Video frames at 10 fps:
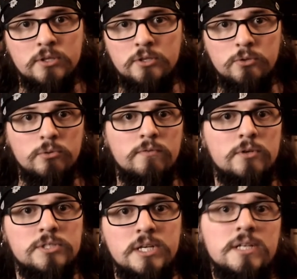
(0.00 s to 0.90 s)
the
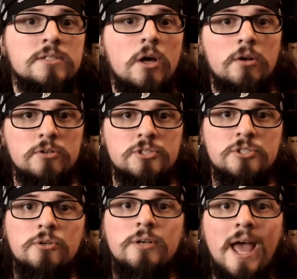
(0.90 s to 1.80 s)
universe is
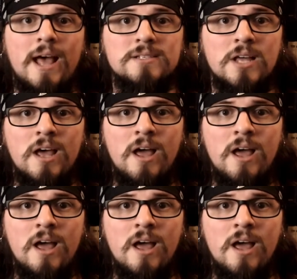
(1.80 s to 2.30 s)
understood as